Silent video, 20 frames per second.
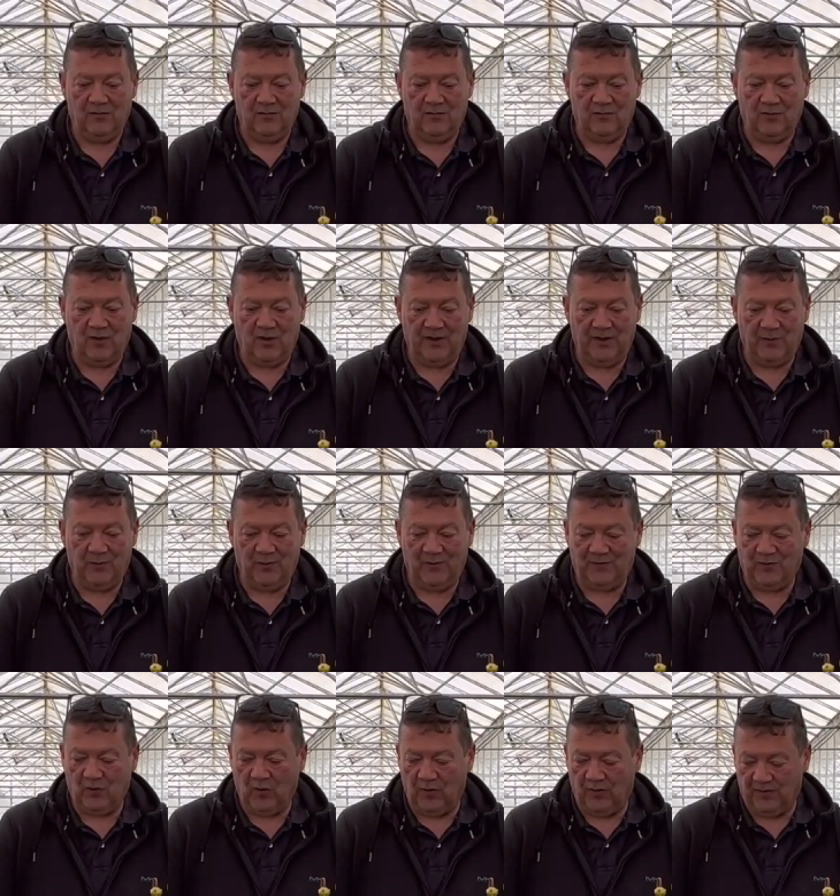Right, we've
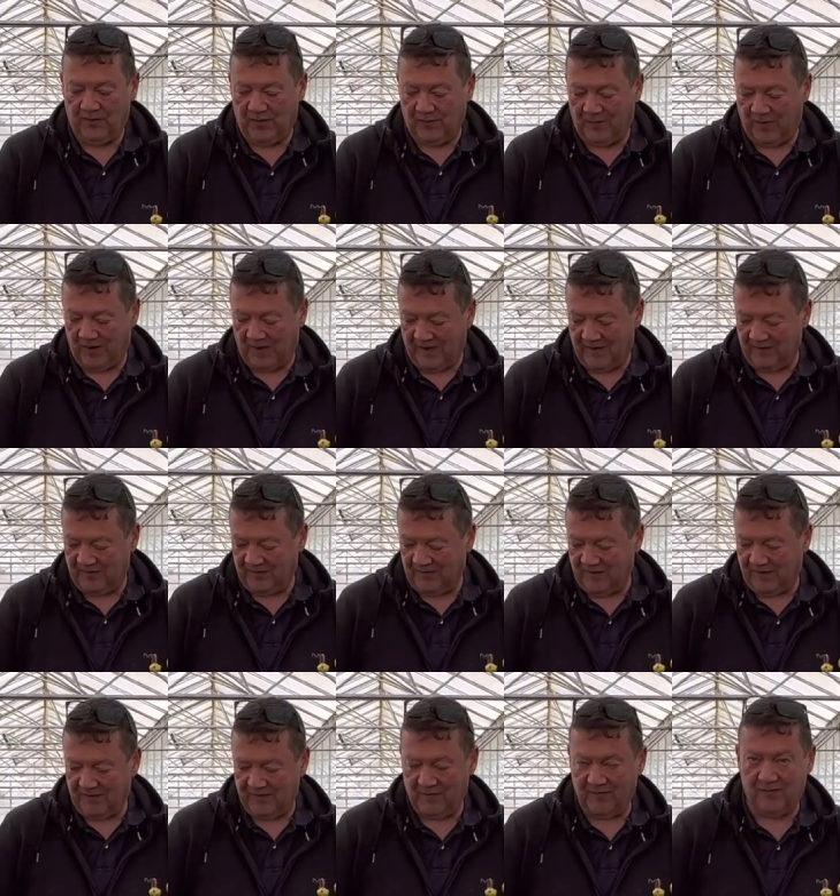got the plants
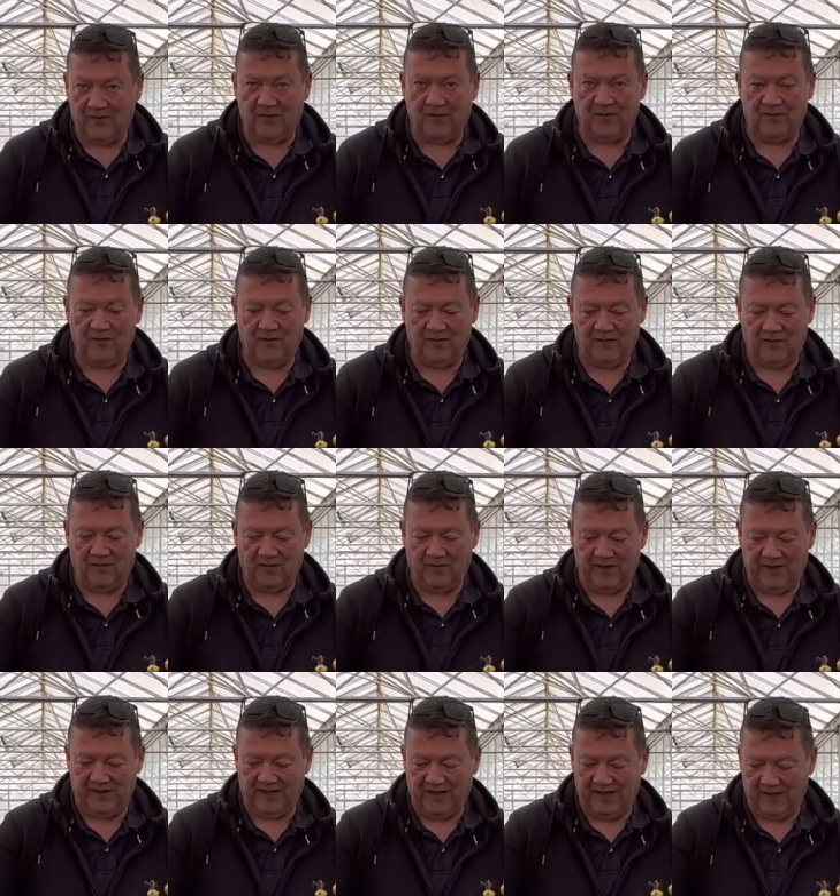down the front of the
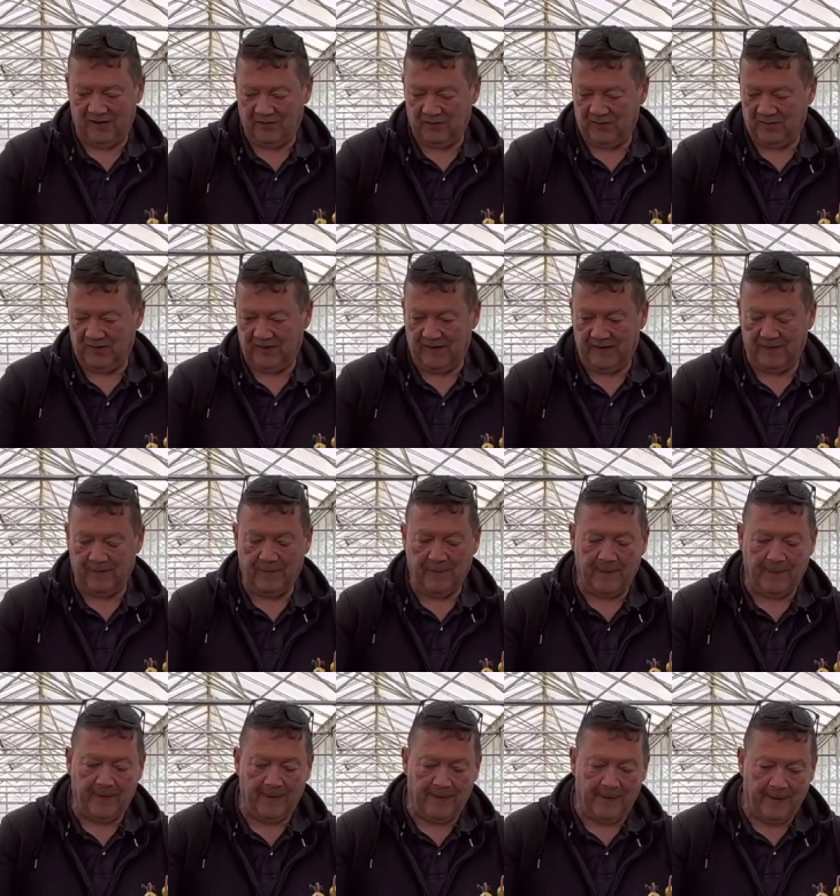greenhouse here,
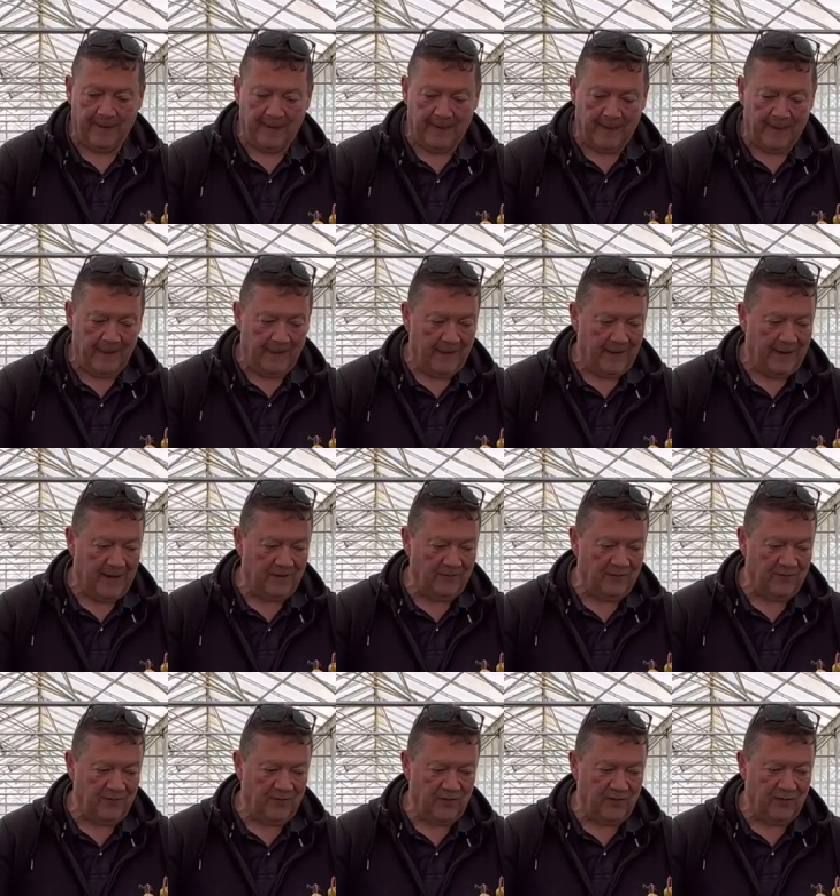and
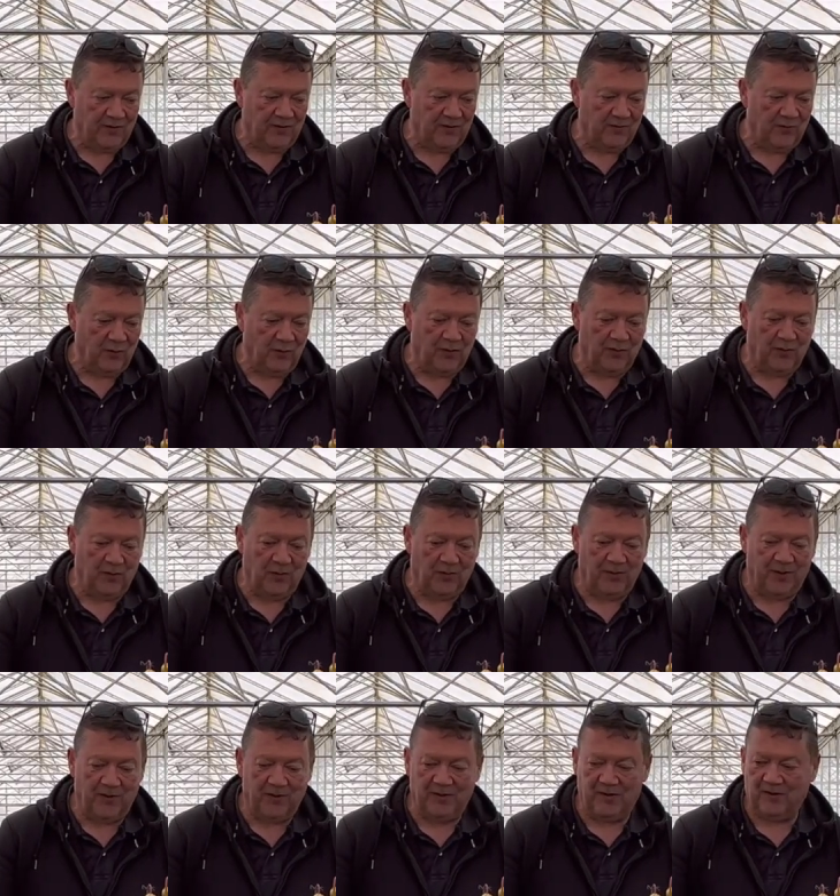first of all I thought I'd
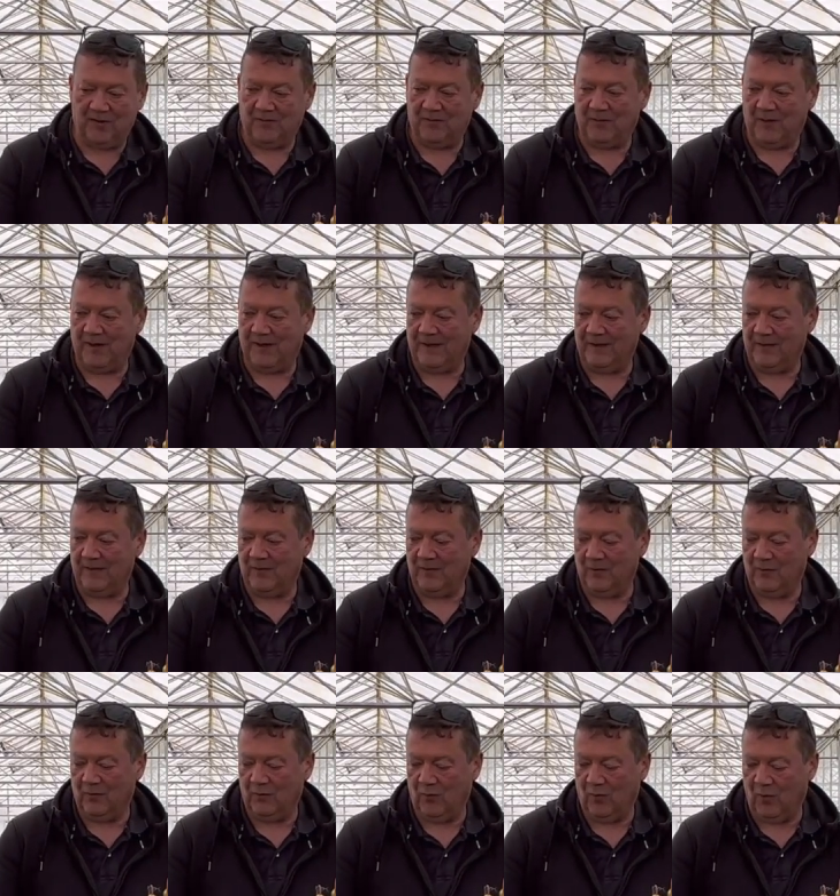better explain
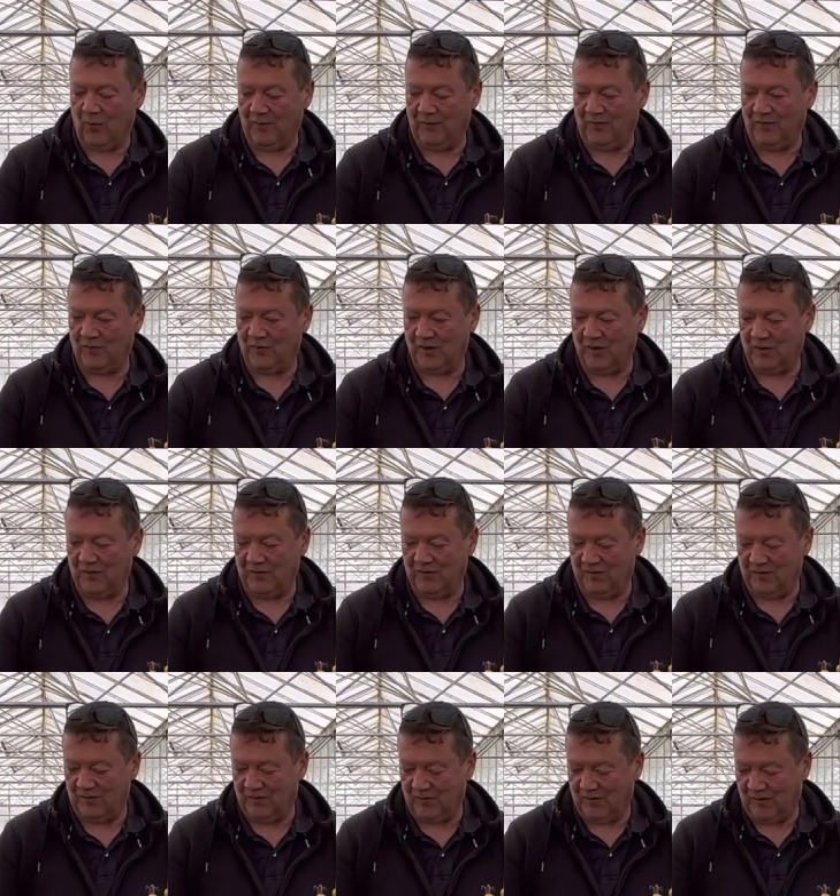why we've
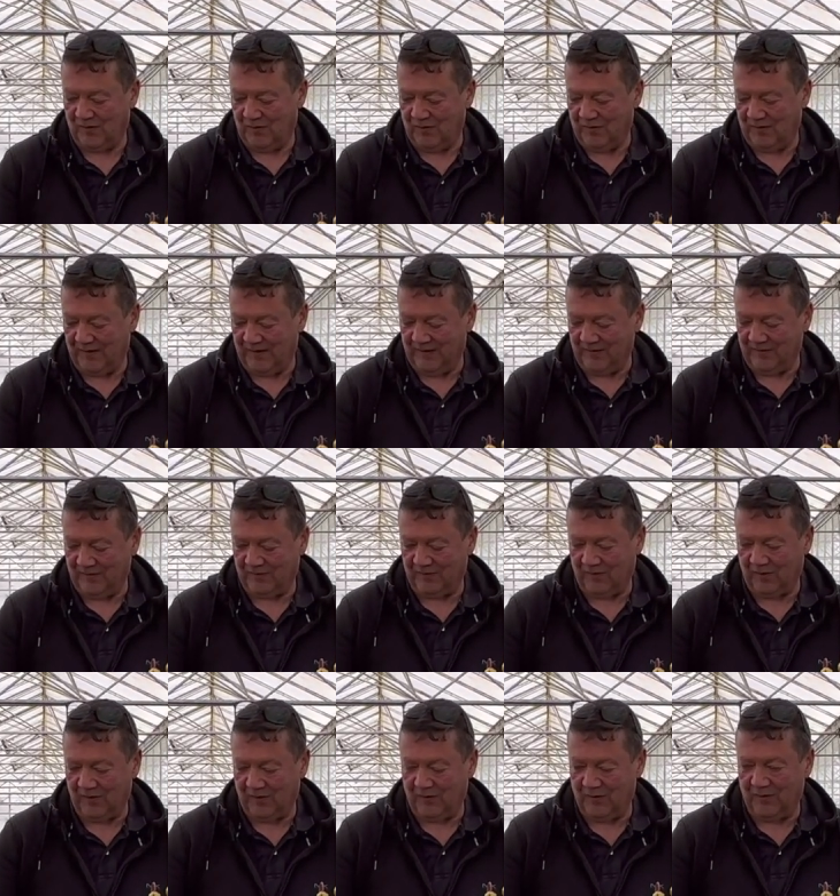chosen these
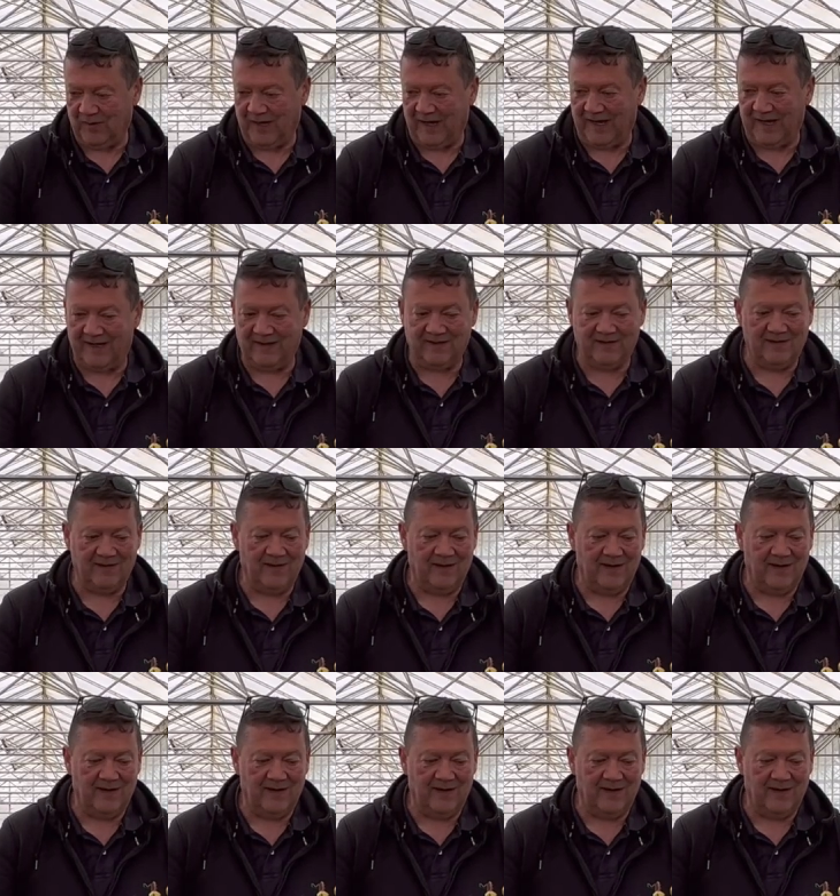two and